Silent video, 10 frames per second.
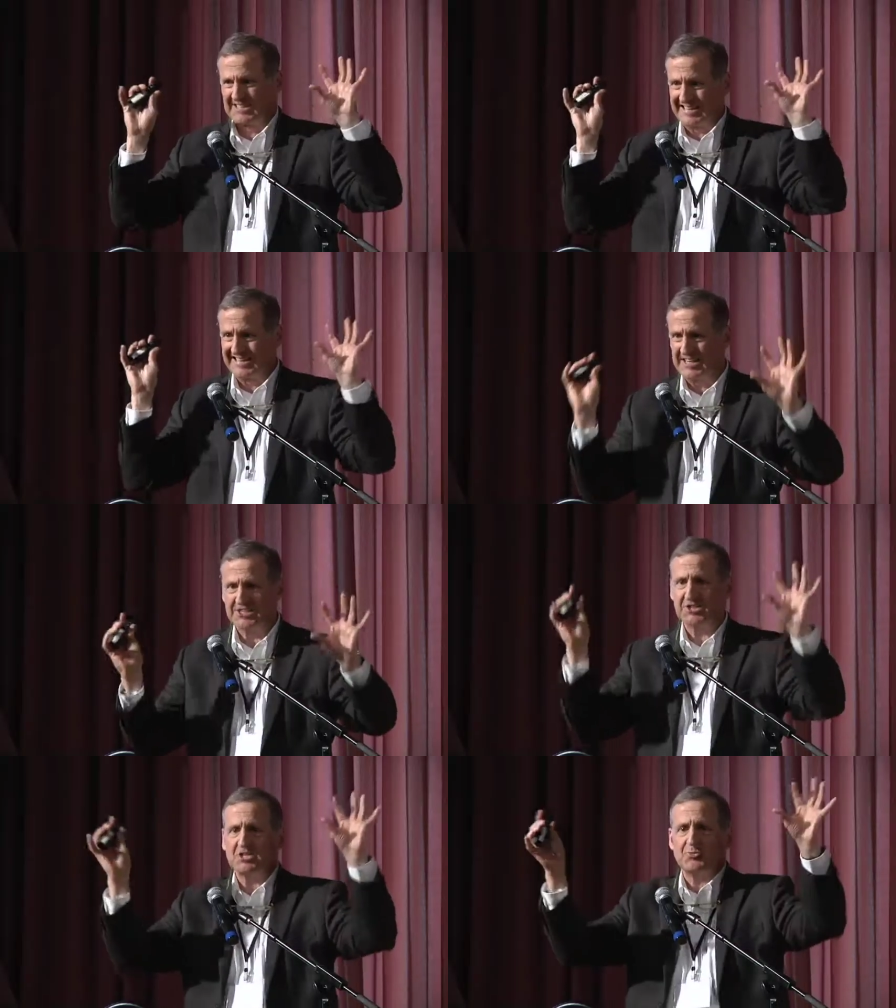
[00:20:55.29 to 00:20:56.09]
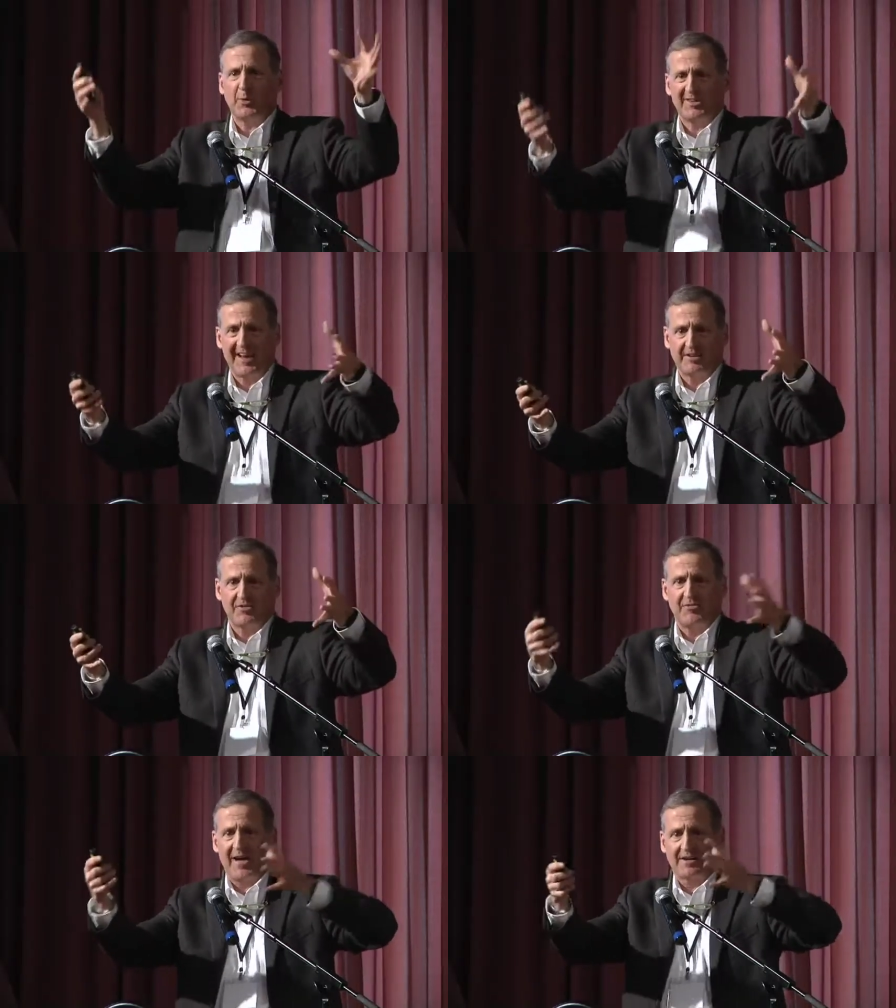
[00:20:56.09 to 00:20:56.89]
these indigenous
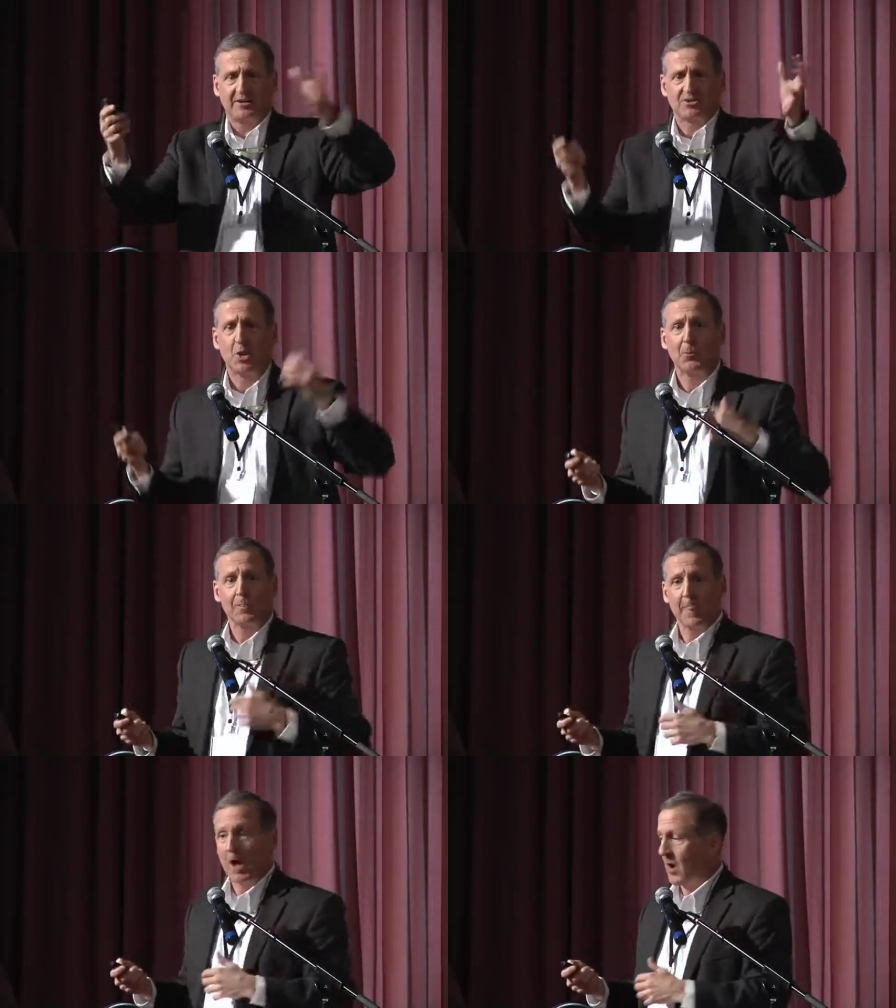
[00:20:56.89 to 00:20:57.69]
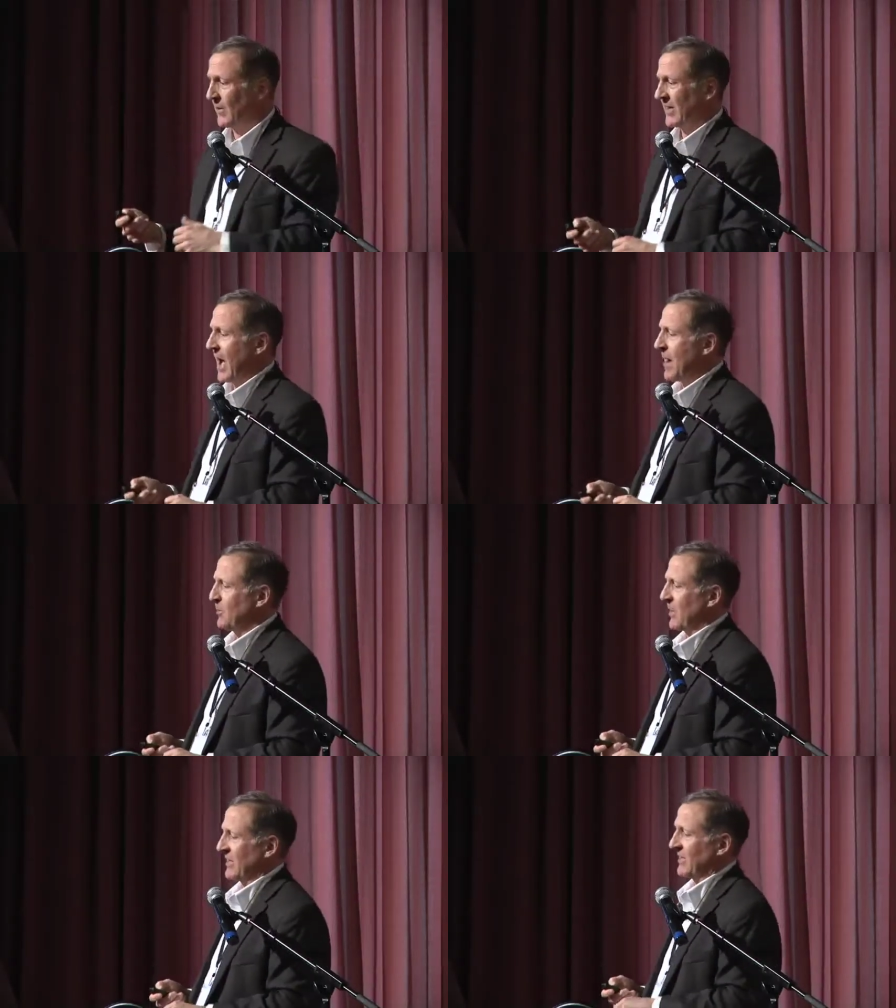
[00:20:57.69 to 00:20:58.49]
protective factors already
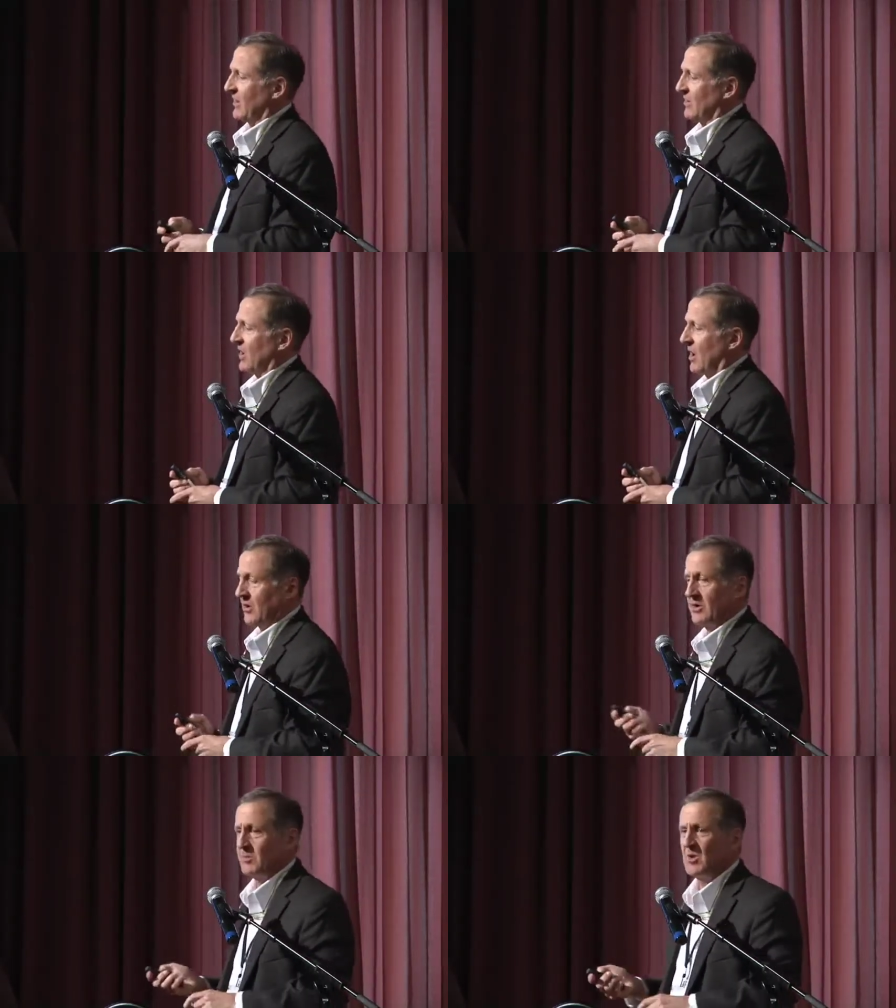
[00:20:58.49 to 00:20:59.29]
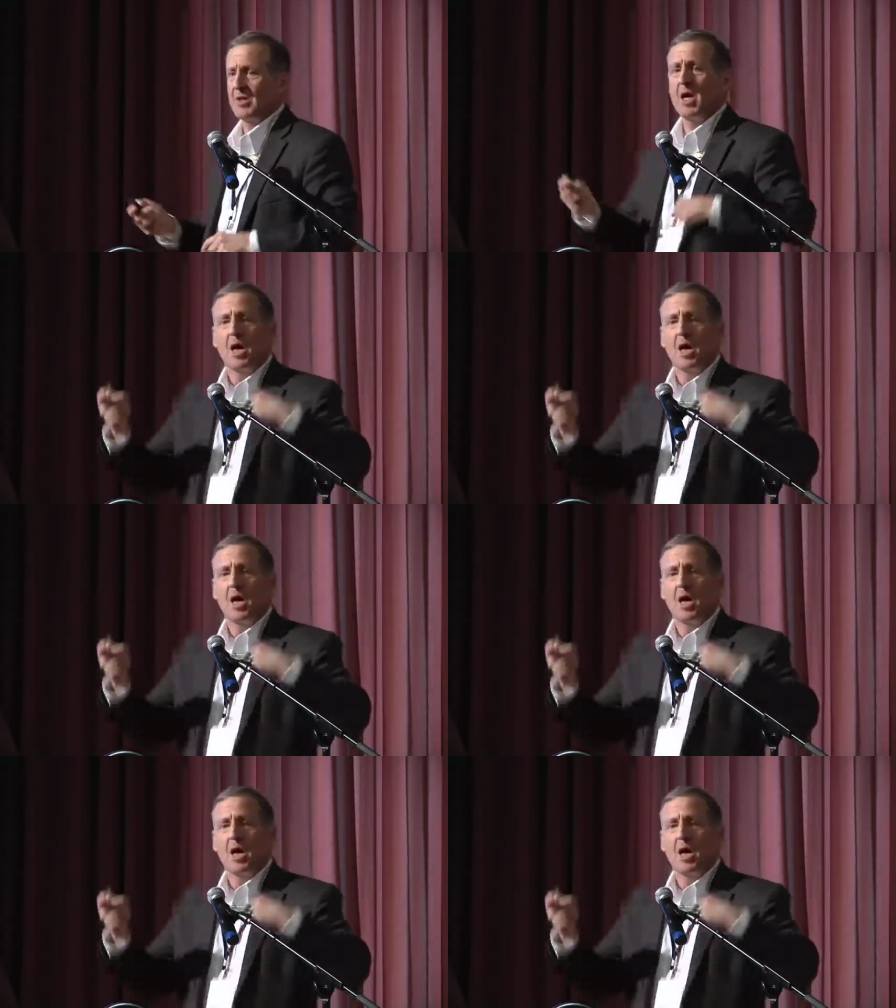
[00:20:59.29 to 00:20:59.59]
operating in our, our community.